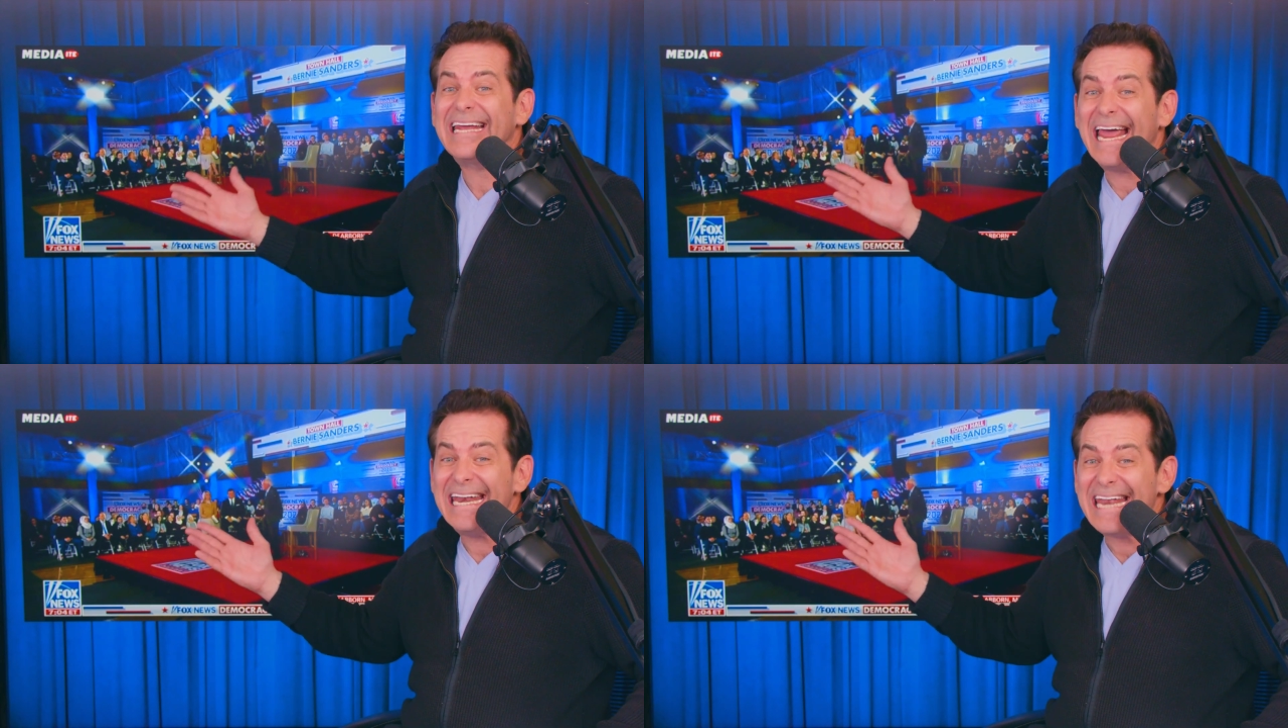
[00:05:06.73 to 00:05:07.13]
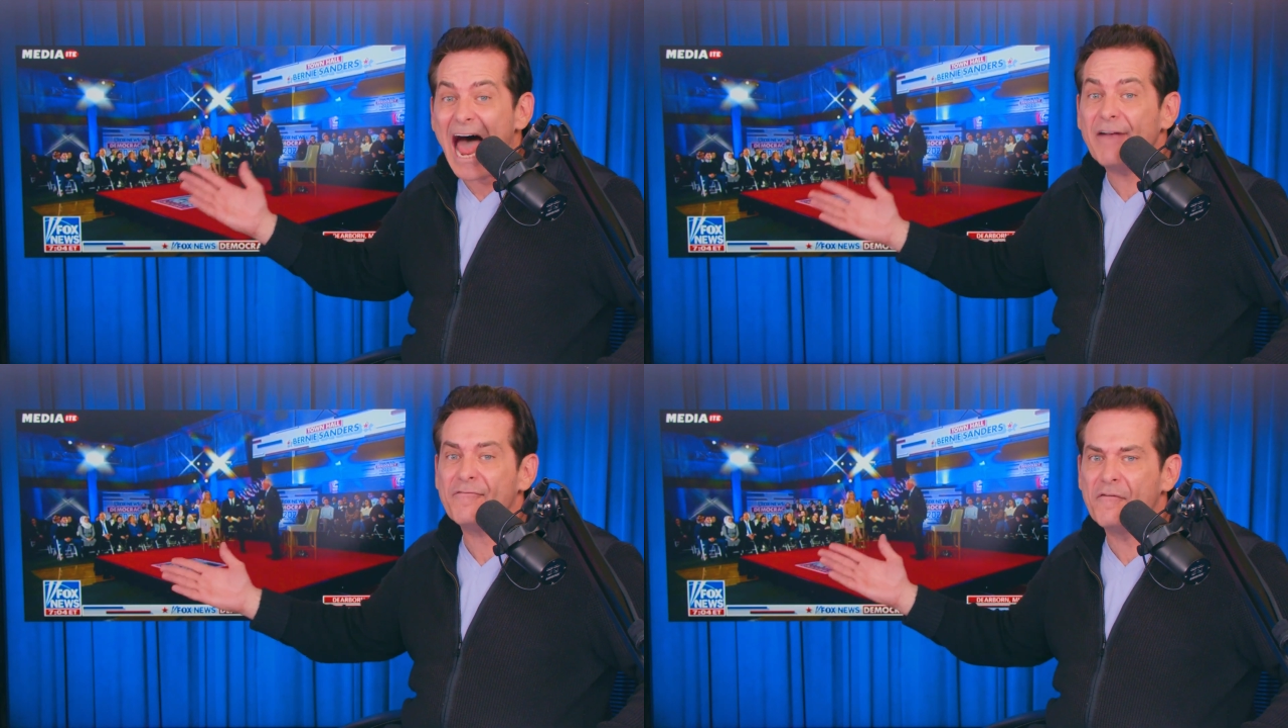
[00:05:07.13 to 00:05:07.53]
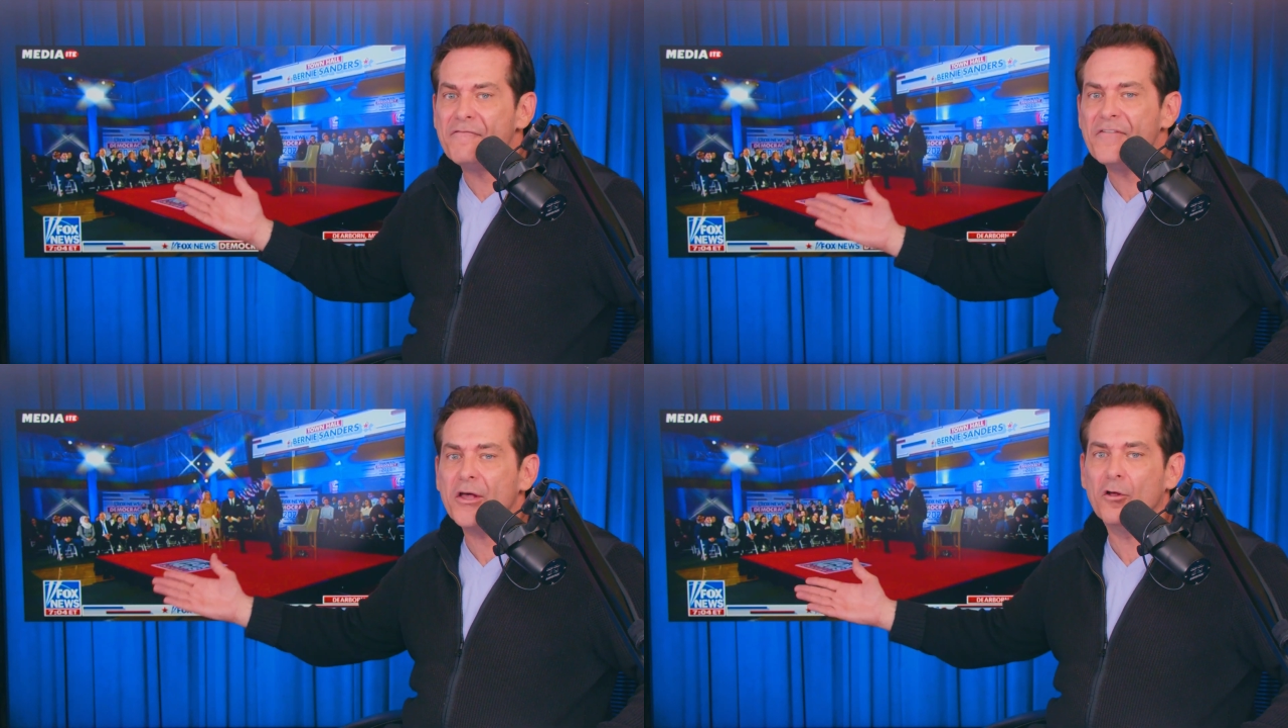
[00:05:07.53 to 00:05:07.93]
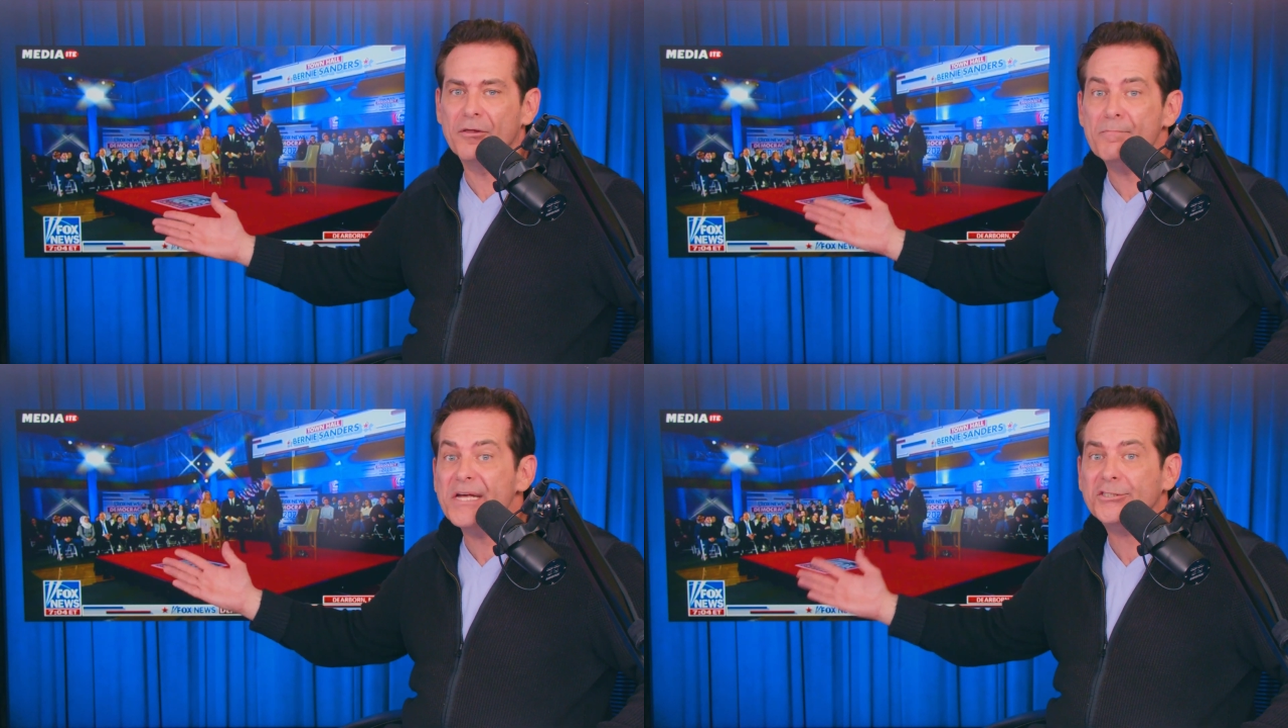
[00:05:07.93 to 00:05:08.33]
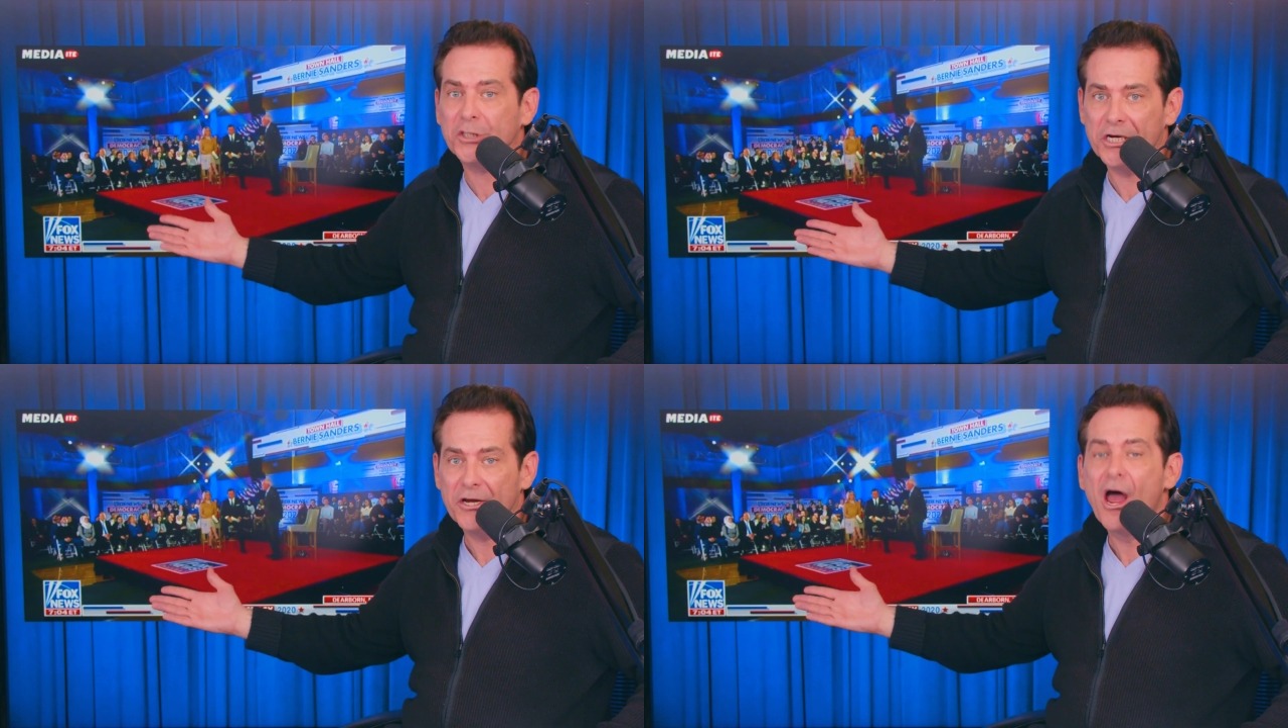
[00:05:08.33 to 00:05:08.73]
cannot fulfill the
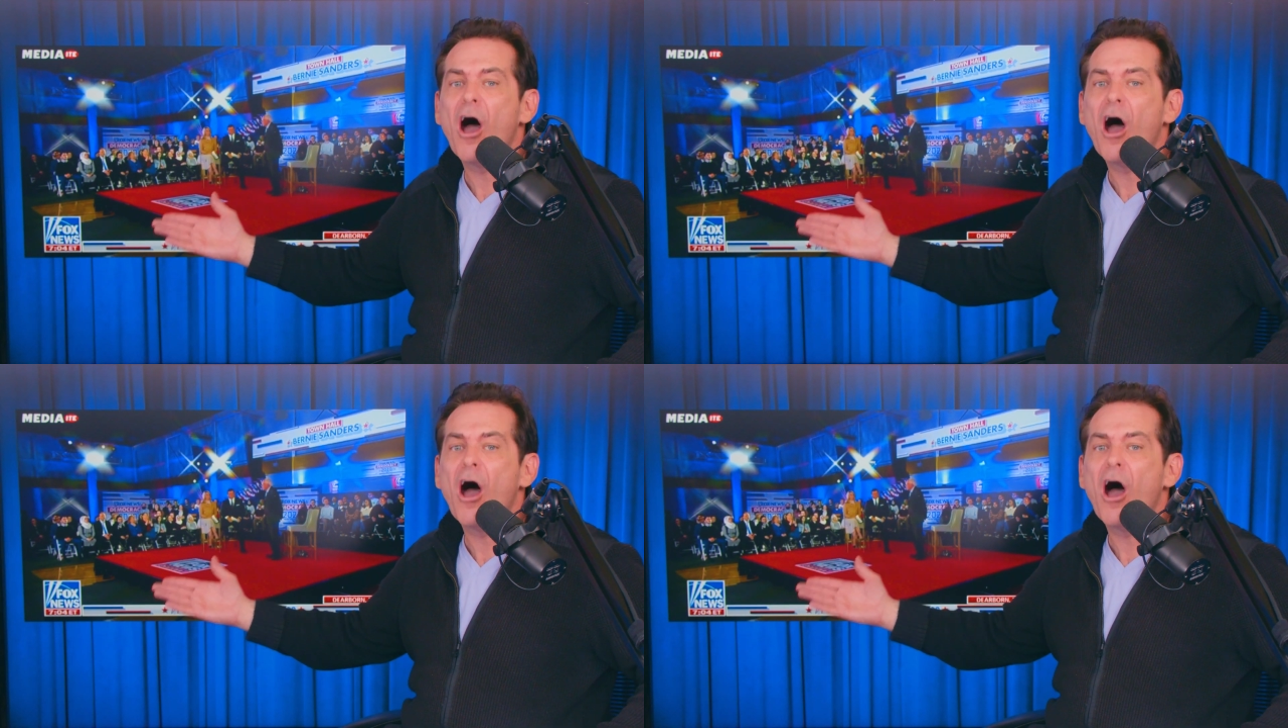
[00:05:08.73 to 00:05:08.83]
mission